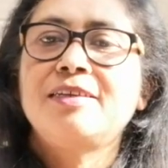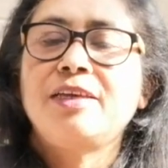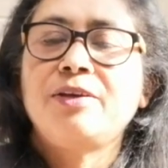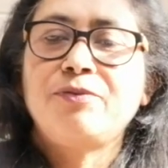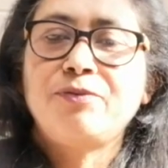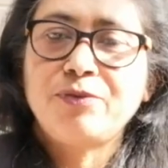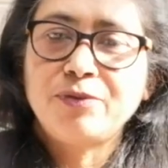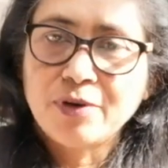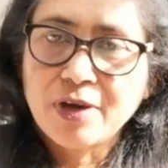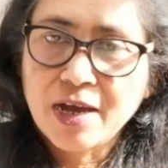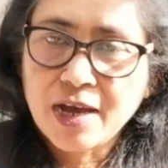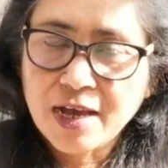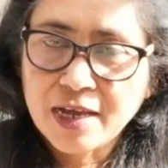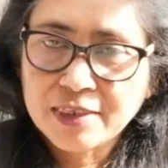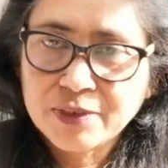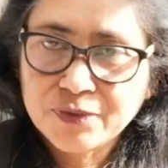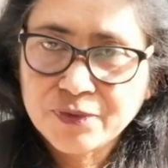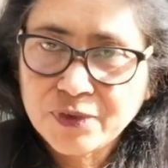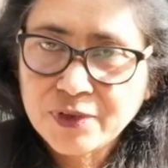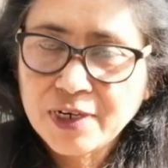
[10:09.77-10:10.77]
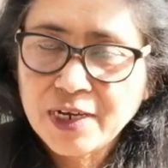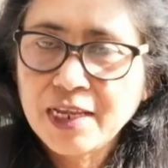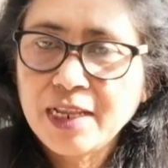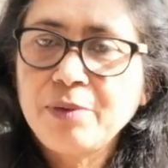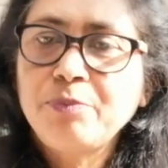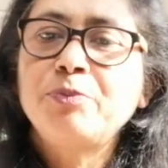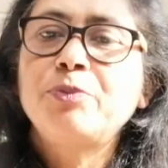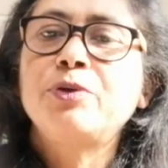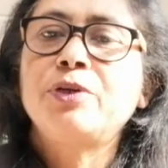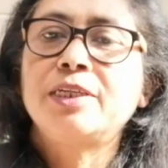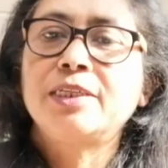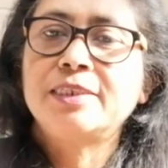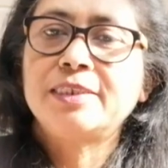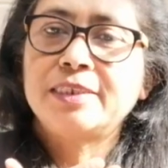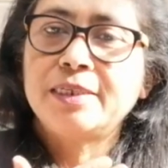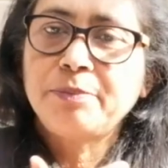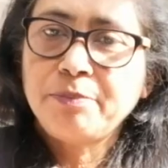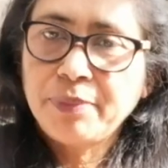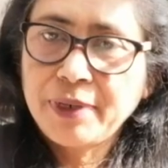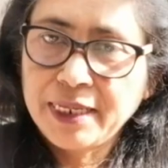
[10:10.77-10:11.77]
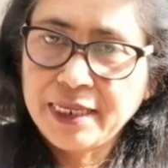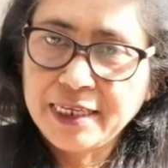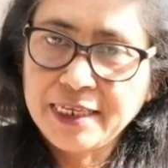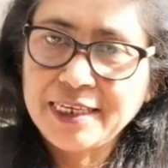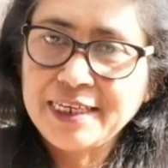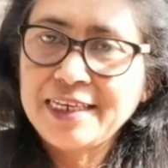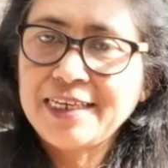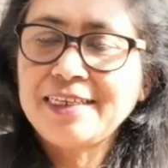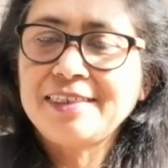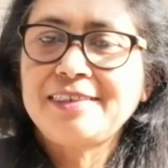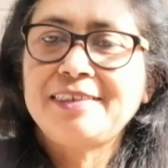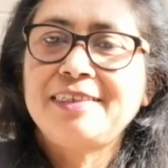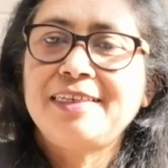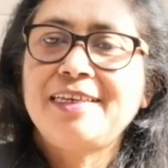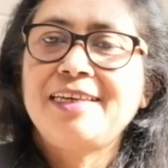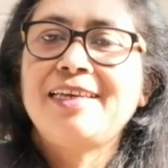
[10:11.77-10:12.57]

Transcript: if you ask for help we can say please